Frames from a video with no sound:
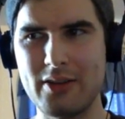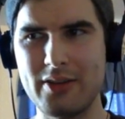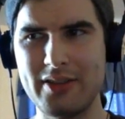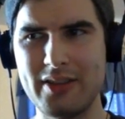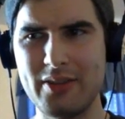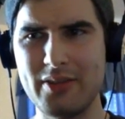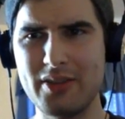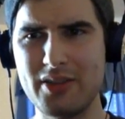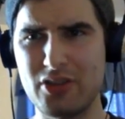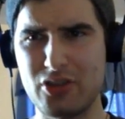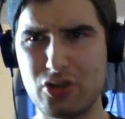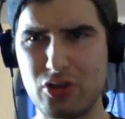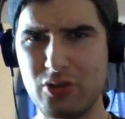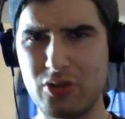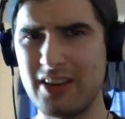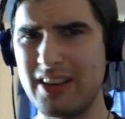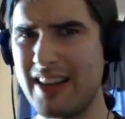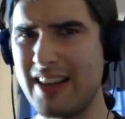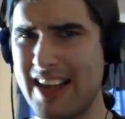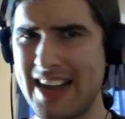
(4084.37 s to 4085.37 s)
there is a
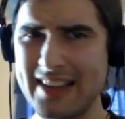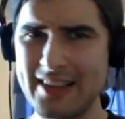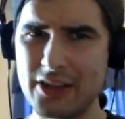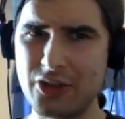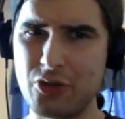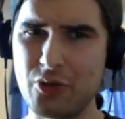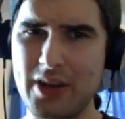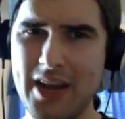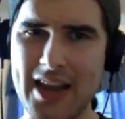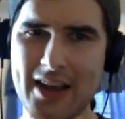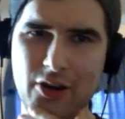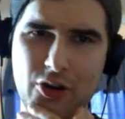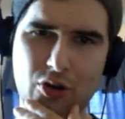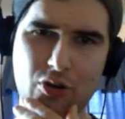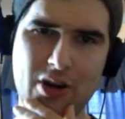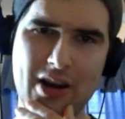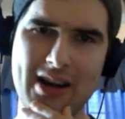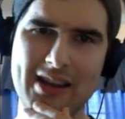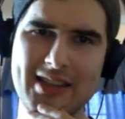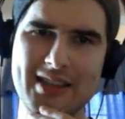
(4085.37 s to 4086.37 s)
certain line that you can't
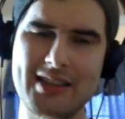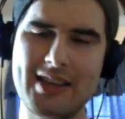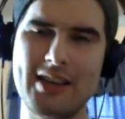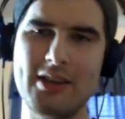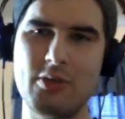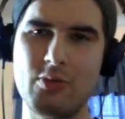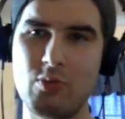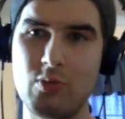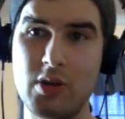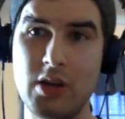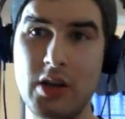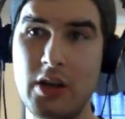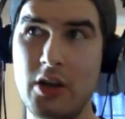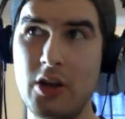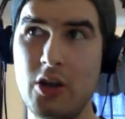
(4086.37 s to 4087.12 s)
cross in